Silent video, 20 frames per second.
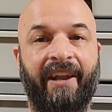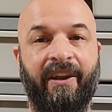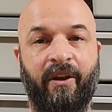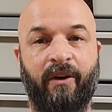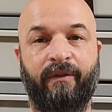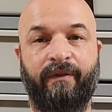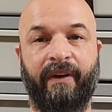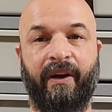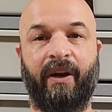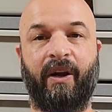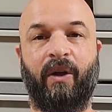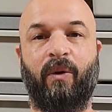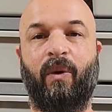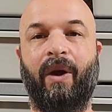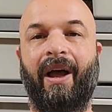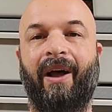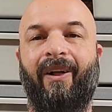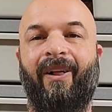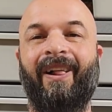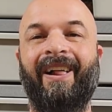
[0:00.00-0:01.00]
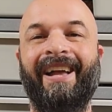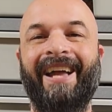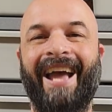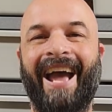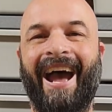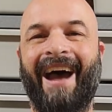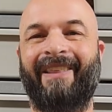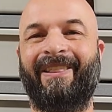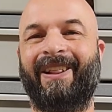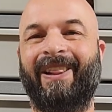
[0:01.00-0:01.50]
I know very well
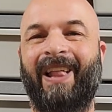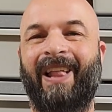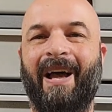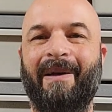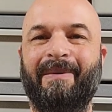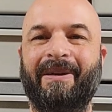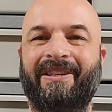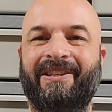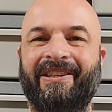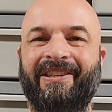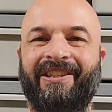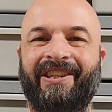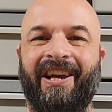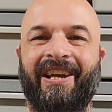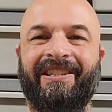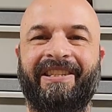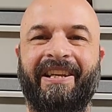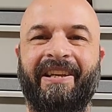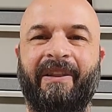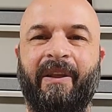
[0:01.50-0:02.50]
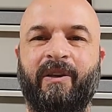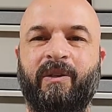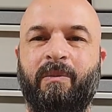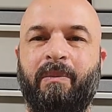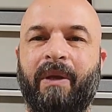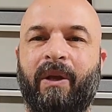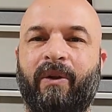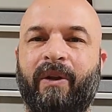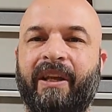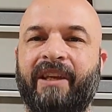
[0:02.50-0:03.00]
how the climates adjust in
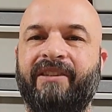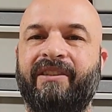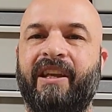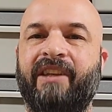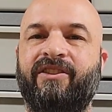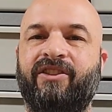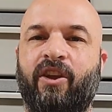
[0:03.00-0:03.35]
those buildings,